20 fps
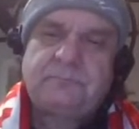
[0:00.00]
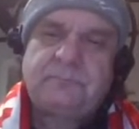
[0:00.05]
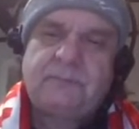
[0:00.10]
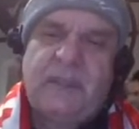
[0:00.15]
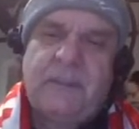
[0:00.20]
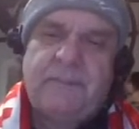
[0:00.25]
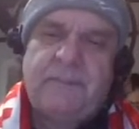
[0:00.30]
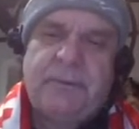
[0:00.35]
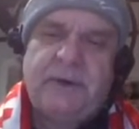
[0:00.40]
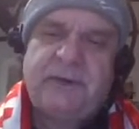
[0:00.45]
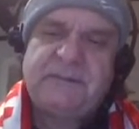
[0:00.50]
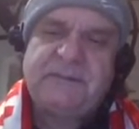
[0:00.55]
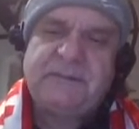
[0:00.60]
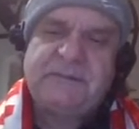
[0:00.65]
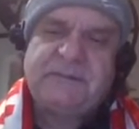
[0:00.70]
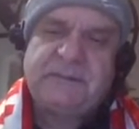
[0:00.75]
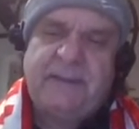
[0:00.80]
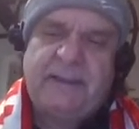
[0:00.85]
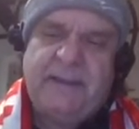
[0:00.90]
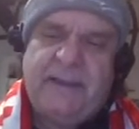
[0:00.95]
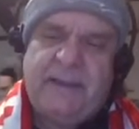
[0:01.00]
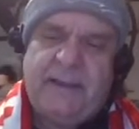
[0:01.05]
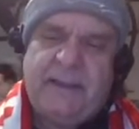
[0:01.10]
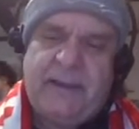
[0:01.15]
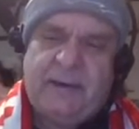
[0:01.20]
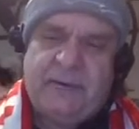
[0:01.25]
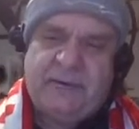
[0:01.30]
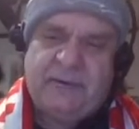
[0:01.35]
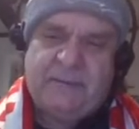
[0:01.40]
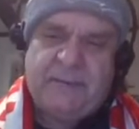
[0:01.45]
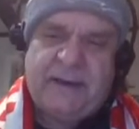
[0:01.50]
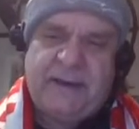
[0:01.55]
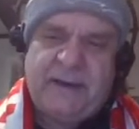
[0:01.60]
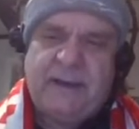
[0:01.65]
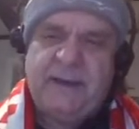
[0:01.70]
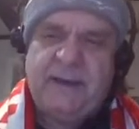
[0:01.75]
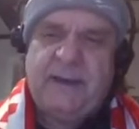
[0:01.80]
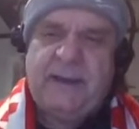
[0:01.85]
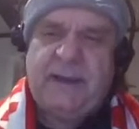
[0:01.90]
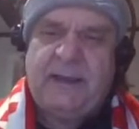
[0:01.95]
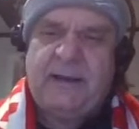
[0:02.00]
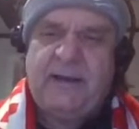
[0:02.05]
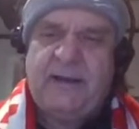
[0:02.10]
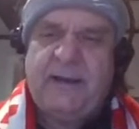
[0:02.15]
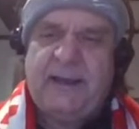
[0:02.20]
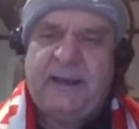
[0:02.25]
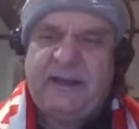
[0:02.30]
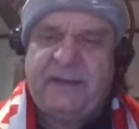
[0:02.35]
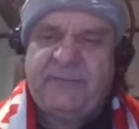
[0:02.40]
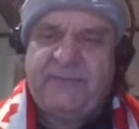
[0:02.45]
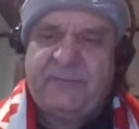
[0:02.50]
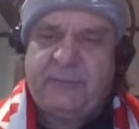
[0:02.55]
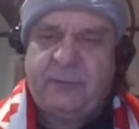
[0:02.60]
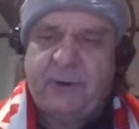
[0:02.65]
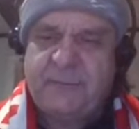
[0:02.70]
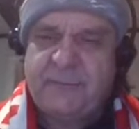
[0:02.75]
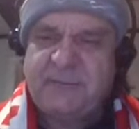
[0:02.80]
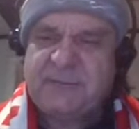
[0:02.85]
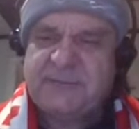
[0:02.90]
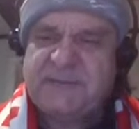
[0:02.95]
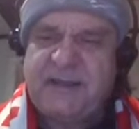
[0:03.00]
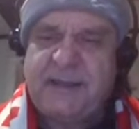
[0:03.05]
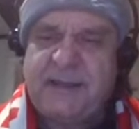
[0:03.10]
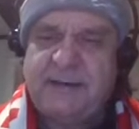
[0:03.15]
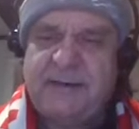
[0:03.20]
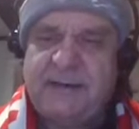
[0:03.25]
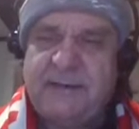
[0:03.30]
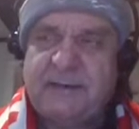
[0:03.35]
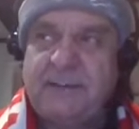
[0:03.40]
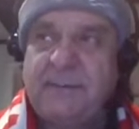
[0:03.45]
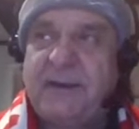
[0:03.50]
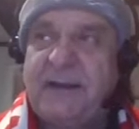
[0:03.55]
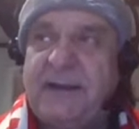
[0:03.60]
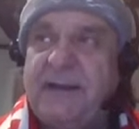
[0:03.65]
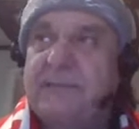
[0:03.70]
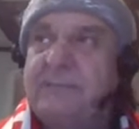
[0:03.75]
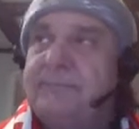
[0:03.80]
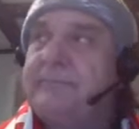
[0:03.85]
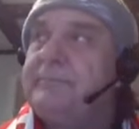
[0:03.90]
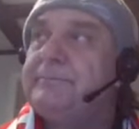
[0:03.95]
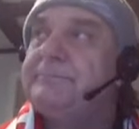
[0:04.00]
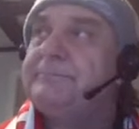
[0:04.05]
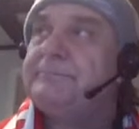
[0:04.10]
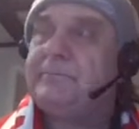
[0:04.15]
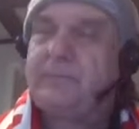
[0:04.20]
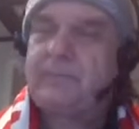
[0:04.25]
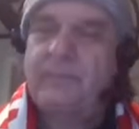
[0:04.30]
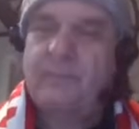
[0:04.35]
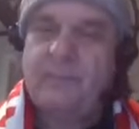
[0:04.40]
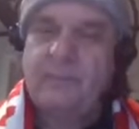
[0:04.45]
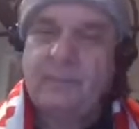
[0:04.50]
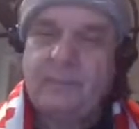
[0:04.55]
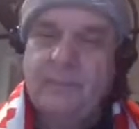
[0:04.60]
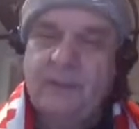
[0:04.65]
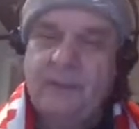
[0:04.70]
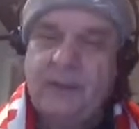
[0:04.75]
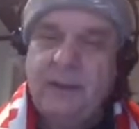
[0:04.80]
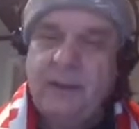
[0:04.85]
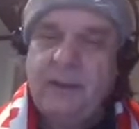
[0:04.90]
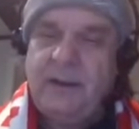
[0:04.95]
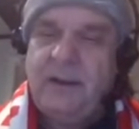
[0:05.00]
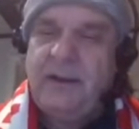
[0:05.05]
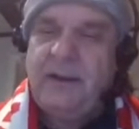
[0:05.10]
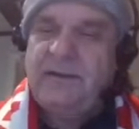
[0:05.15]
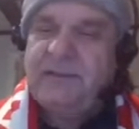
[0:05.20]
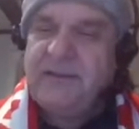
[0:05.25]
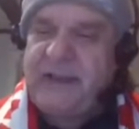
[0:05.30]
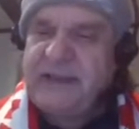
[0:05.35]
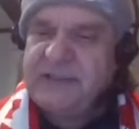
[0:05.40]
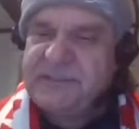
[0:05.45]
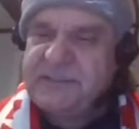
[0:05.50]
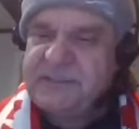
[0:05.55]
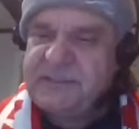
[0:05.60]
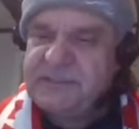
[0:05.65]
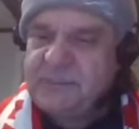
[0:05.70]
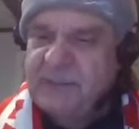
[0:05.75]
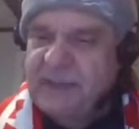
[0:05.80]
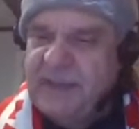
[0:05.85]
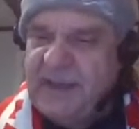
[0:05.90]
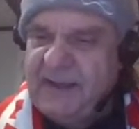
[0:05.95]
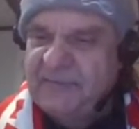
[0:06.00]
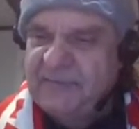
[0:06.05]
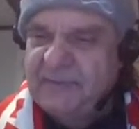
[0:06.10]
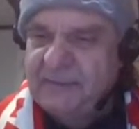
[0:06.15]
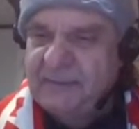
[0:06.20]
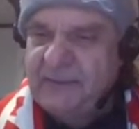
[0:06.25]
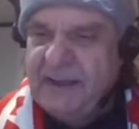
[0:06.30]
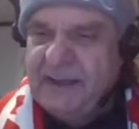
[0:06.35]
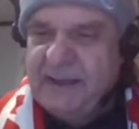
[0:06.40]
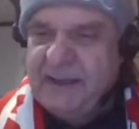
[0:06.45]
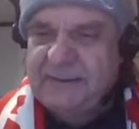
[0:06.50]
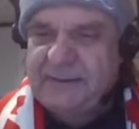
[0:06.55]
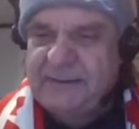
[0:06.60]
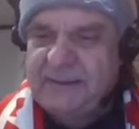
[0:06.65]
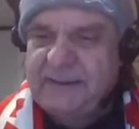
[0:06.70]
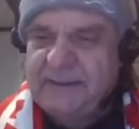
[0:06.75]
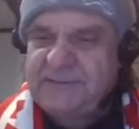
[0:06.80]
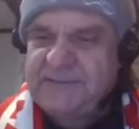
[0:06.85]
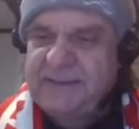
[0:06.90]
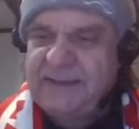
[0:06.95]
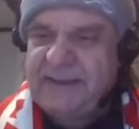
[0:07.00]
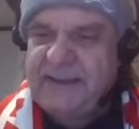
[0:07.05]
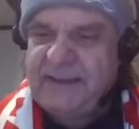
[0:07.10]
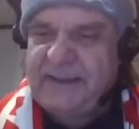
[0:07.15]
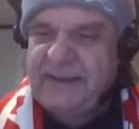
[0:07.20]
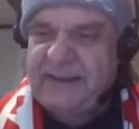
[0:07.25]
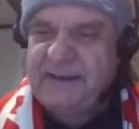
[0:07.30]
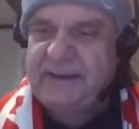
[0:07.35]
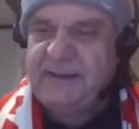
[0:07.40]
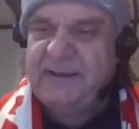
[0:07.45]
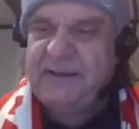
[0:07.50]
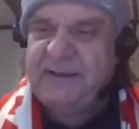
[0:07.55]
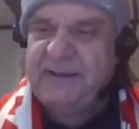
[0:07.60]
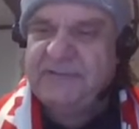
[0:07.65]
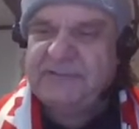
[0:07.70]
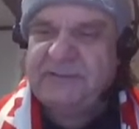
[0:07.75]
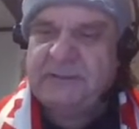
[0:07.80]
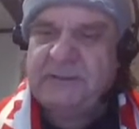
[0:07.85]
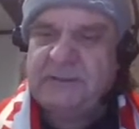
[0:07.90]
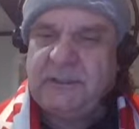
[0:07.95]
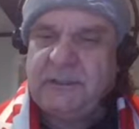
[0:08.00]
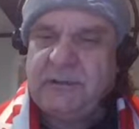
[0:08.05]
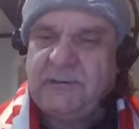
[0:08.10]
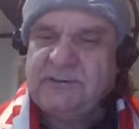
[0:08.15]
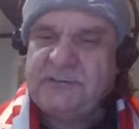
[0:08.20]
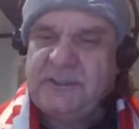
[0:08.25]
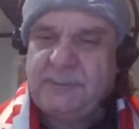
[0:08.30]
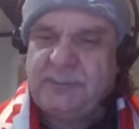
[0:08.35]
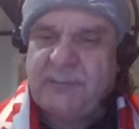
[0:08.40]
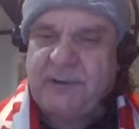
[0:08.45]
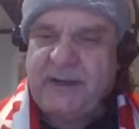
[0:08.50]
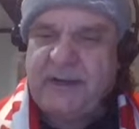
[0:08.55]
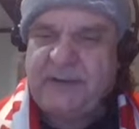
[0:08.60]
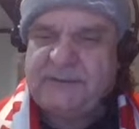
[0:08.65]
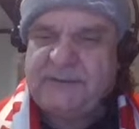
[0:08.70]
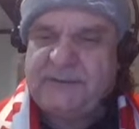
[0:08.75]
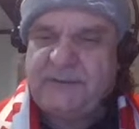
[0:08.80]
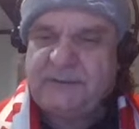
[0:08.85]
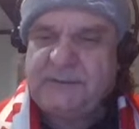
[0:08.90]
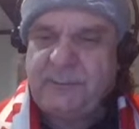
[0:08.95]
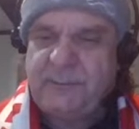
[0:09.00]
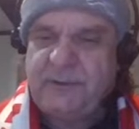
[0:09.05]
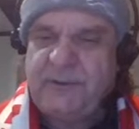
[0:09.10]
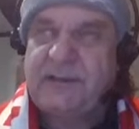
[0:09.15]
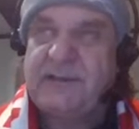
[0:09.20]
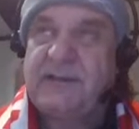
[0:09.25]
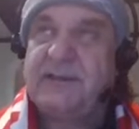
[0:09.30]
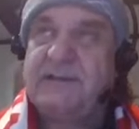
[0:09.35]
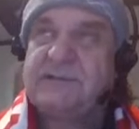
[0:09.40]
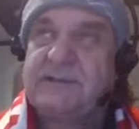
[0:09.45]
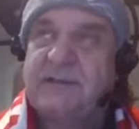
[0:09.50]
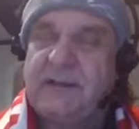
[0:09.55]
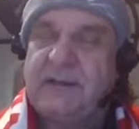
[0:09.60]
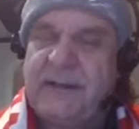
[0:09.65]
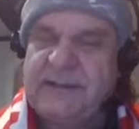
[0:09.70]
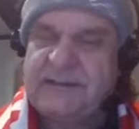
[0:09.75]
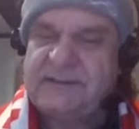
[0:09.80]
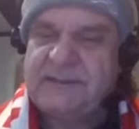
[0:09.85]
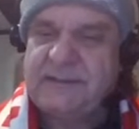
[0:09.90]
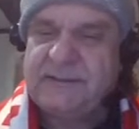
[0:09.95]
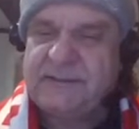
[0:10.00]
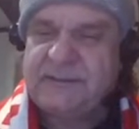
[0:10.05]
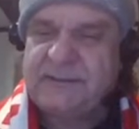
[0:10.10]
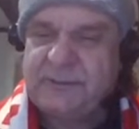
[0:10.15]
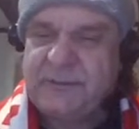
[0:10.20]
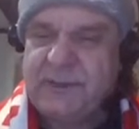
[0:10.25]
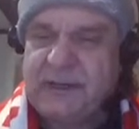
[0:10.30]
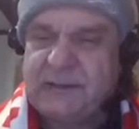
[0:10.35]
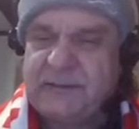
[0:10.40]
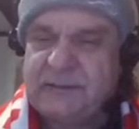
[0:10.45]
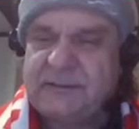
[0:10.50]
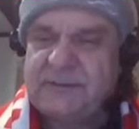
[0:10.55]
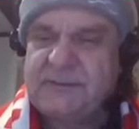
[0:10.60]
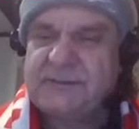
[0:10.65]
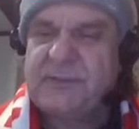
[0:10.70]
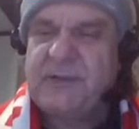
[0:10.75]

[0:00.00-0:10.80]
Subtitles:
puts out of the money and 94% in the money. The hedgies will have a lot to gain if the closing price this week is less than $2,